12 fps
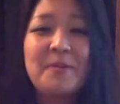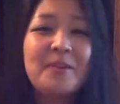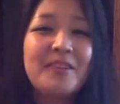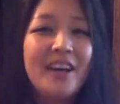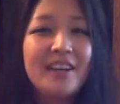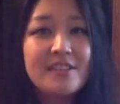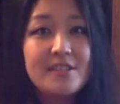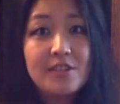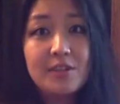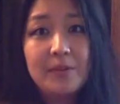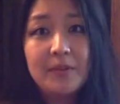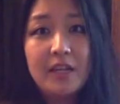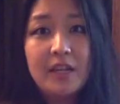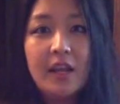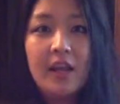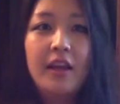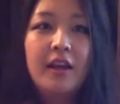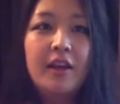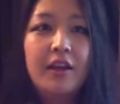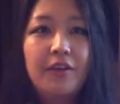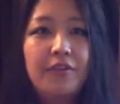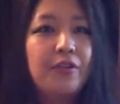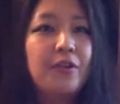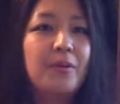types will not determine
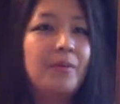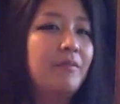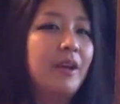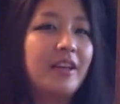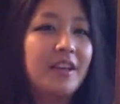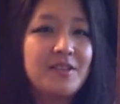if you're,